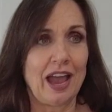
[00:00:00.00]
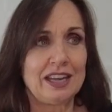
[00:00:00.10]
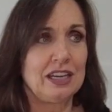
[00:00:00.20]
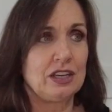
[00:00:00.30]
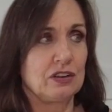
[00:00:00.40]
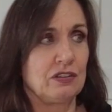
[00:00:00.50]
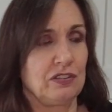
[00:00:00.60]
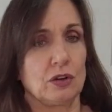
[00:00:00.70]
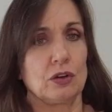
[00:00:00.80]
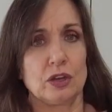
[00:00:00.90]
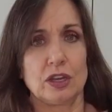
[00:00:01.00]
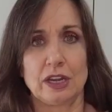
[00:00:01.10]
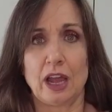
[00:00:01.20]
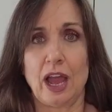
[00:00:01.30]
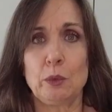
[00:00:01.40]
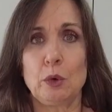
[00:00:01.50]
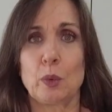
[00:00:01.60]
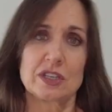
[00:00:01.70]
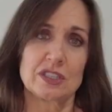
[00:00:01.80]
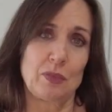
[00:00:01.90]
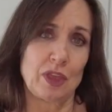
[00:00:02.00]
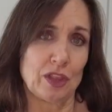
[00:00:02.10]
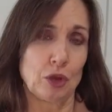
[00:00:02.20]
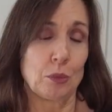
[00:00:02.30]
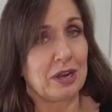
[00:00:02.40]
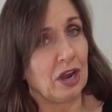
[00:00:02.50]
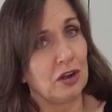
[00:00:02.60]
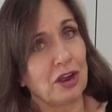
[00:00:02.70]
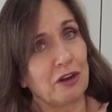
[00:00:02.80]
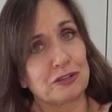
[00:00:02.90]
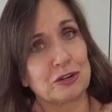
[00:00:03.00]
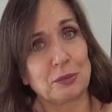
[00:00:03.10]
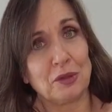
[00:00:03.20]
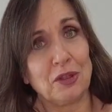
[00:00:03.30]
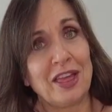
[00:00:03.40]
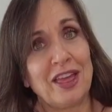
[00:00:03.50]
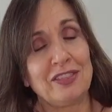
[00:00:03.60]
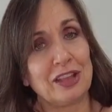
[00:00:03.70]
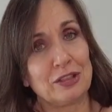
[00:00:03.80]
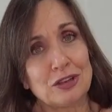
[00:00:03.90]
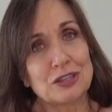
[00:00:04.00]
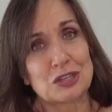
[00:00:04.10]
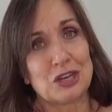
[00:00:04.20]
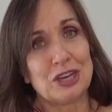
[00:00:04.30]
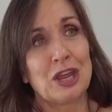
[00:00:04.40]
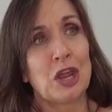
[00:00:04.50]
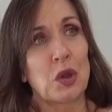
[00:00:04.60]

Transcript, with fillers: I need to feel good in it. I will wear something a little bit uncomfortable that looks good